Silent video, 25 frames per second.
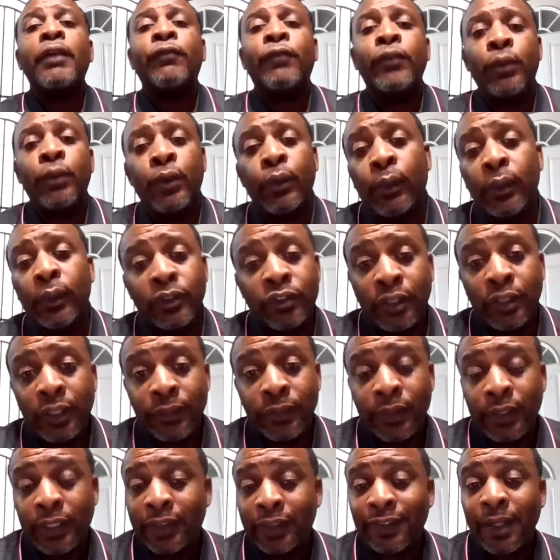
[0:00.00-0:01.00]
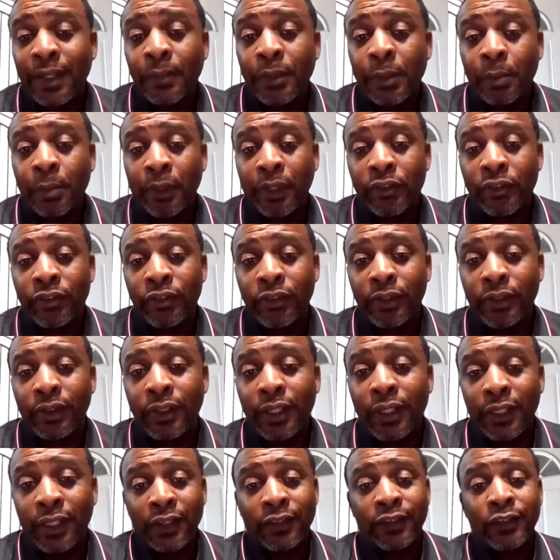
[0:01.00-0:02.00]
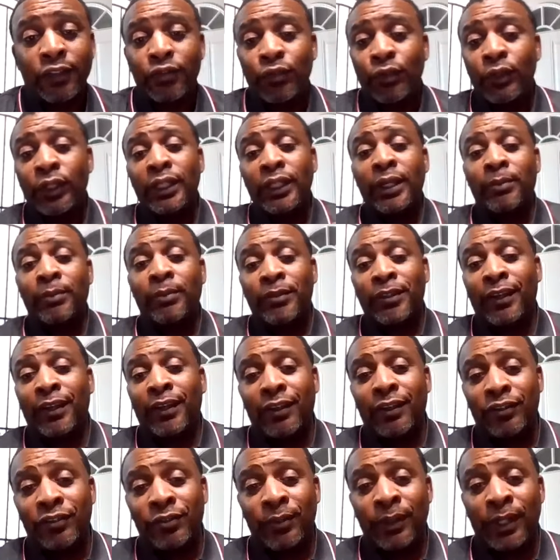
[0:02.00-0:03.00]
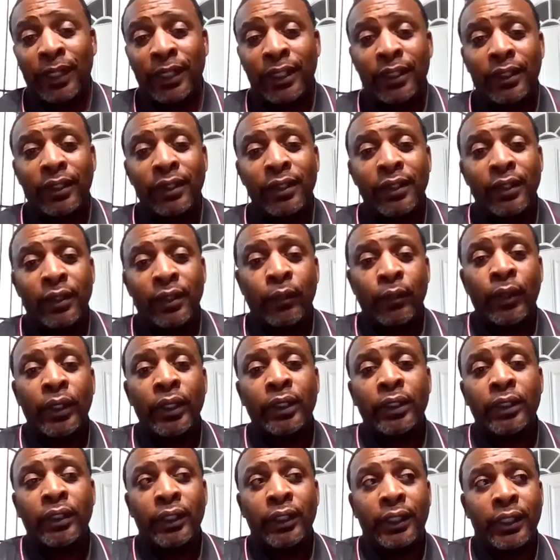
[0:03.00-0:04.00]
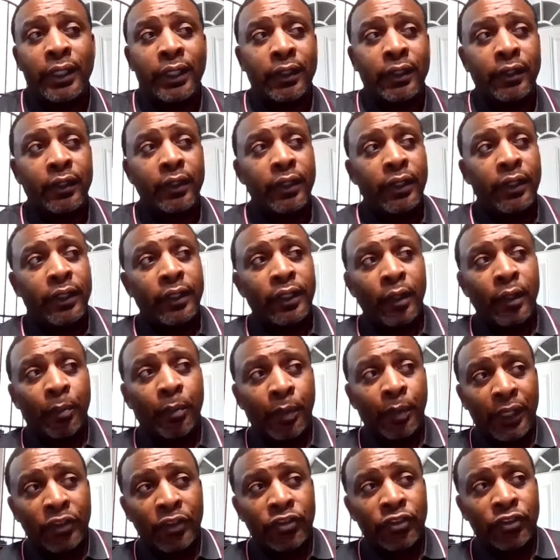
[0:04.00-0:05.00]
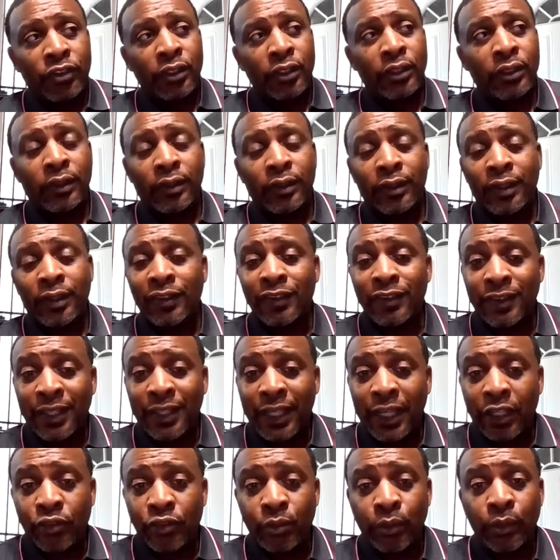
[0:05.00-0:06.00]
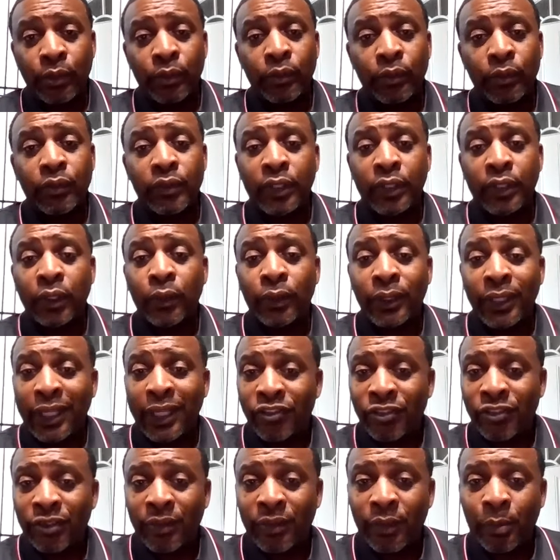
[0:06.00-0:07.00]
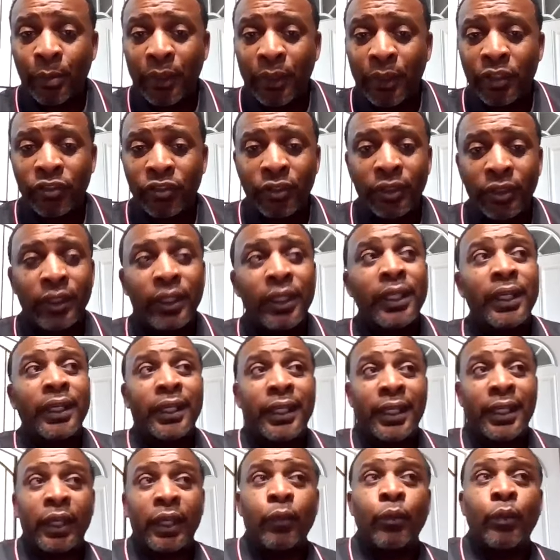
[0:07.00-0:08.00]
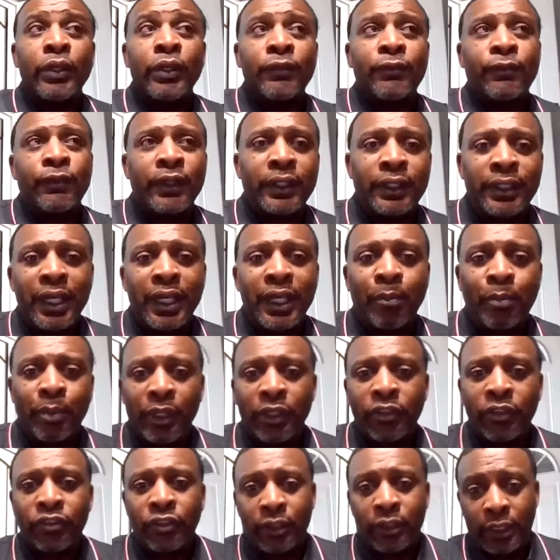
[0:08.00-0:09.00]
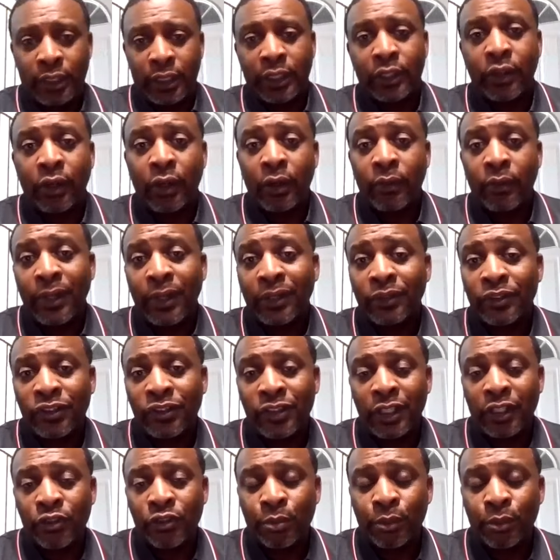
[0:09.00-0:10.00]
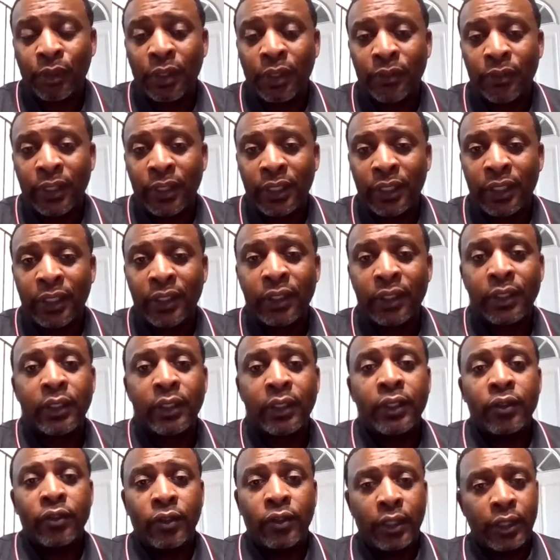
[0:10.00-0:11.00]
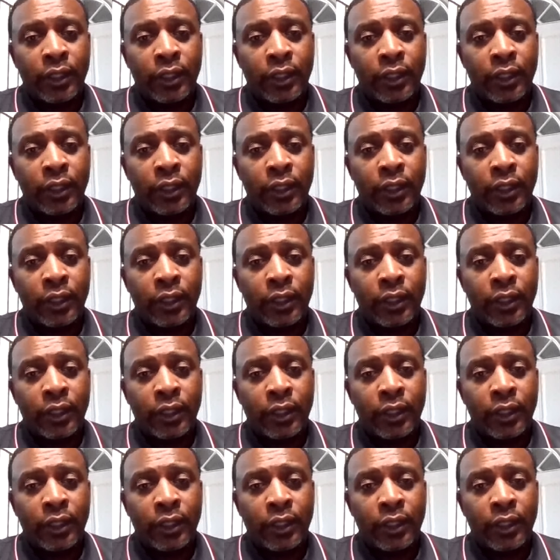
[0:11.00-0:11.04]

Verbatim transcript: if you're going to even accept the patient. Because it's really up to us, right? We're going to look at the patient, the schedule, the location of the patient. Can we fit that patient in our route schedule already?